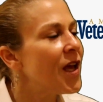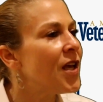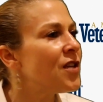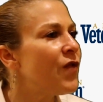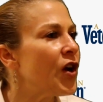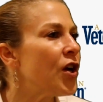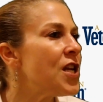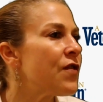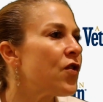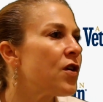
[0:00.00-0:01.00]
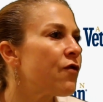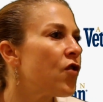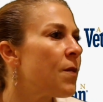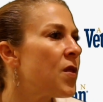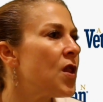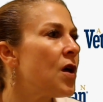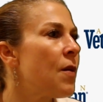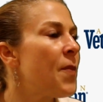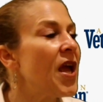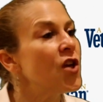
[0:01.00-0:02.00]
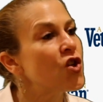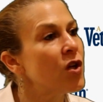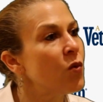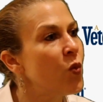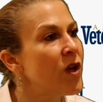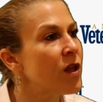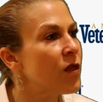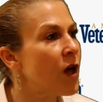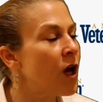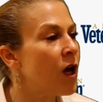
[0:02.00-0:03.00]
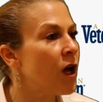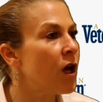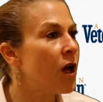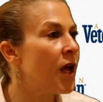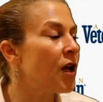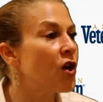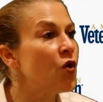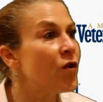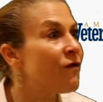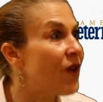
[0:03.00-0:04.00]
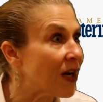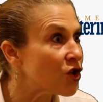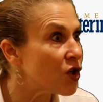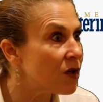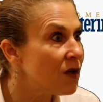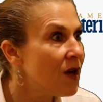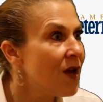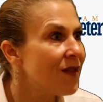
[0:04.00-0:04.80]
is very different from the patient with an acute infection